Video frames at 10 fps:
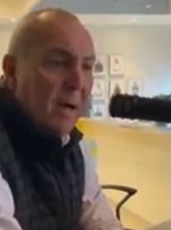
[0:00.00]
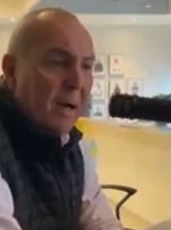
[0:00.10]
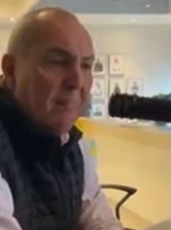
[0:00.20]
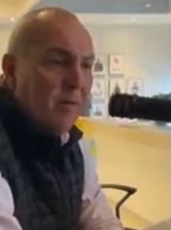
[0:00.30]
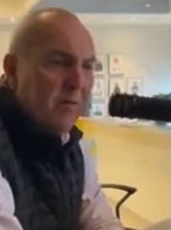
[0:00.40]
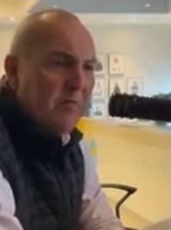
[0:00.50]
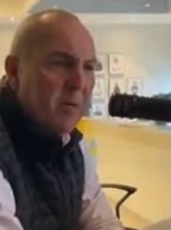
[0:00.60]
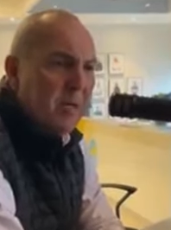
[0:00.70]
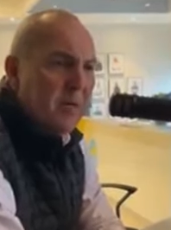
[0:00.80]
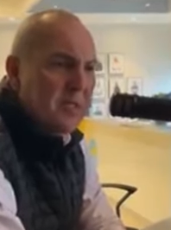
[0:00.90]
Movie
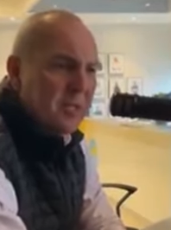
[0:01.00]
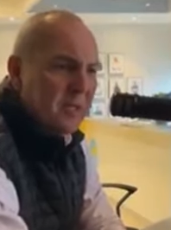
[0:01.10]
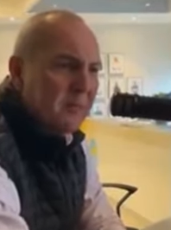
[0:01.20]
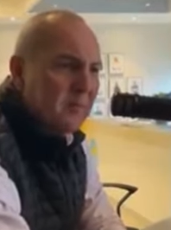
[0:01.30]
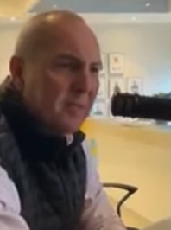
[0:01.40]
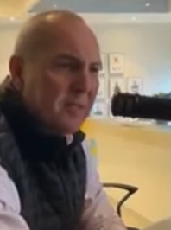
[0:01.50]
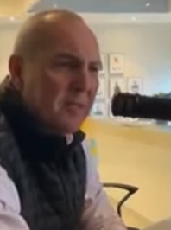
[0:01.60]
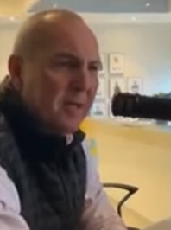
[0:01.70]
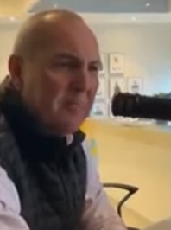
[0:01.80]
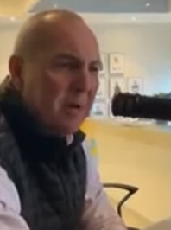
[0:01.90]
producer, so
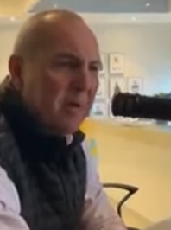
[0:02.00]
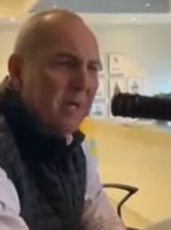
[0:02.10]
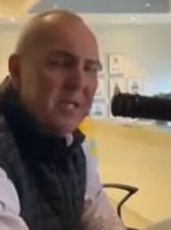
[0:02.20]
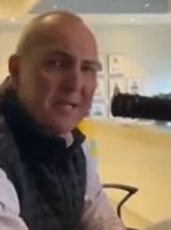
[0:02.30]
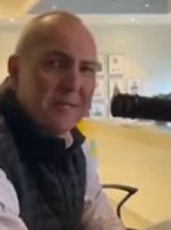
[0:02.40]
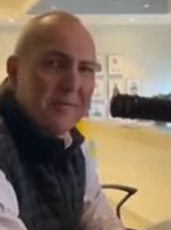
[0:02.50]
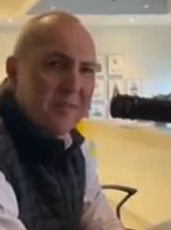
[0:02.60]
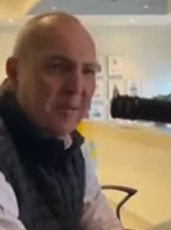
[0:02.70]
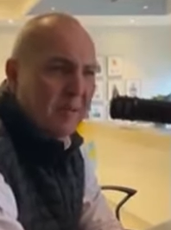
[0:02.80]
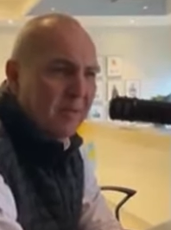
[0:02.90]
I can pay myself
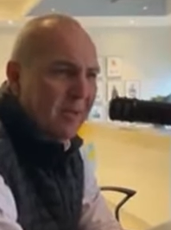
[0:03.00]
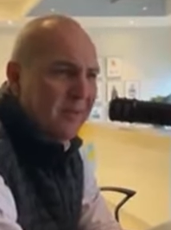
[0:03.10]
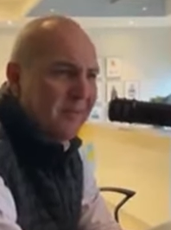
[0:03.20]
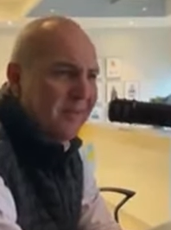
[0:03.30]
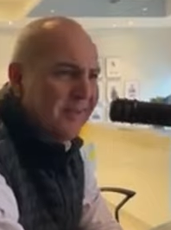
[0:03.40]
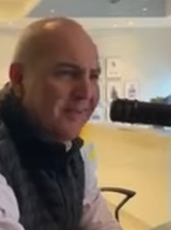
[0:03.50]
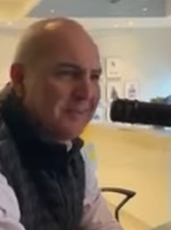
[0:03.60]
double what I'm earning.